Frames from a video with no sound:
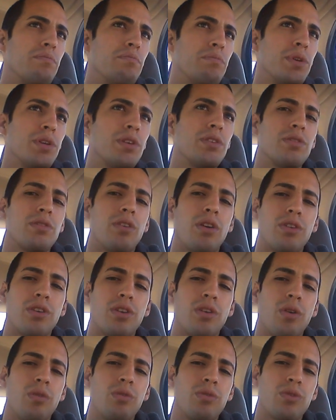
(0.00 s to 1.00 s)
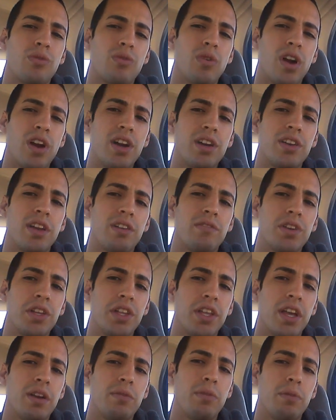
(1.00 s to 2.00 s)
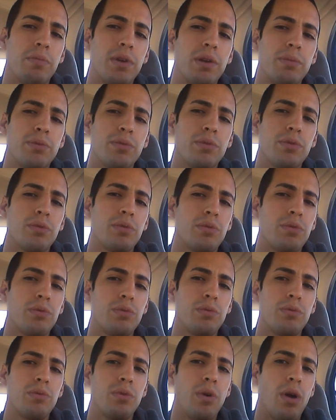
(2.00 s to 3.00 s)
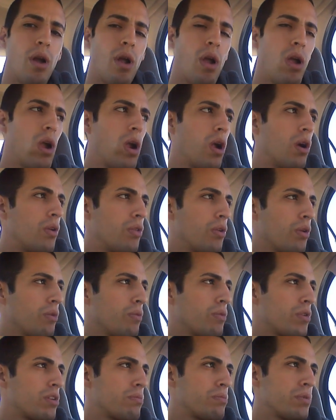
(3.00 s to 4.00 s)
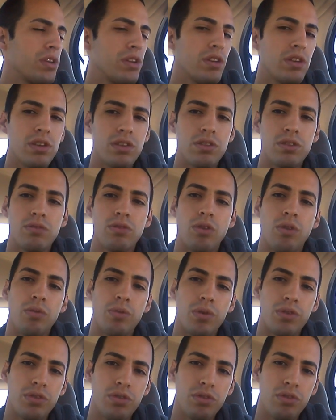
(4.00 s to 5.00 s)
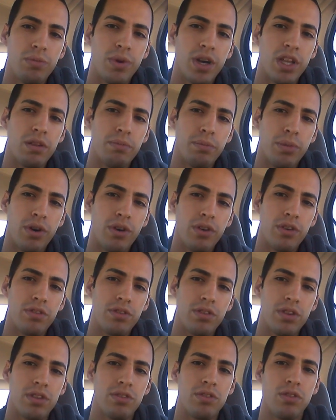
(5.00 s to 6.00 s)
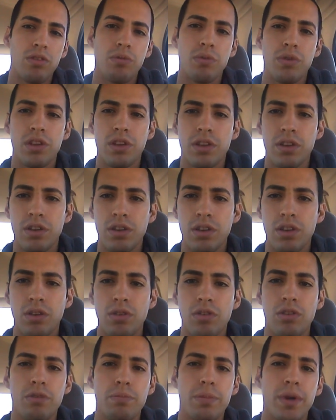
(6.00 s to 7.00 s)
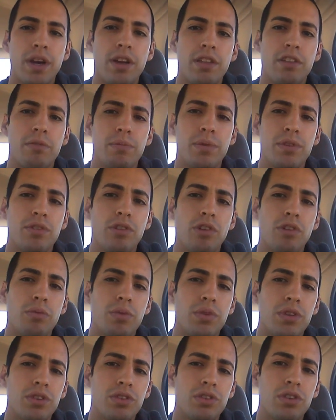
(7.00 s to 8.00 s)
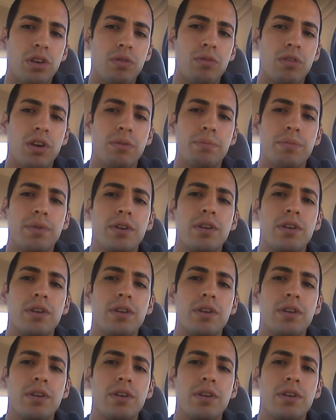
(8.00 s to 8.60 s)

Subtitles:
be on our own grind every day. We're people who don't want to be told what to do by the boss and told when to go to the bathroom and told when to show up.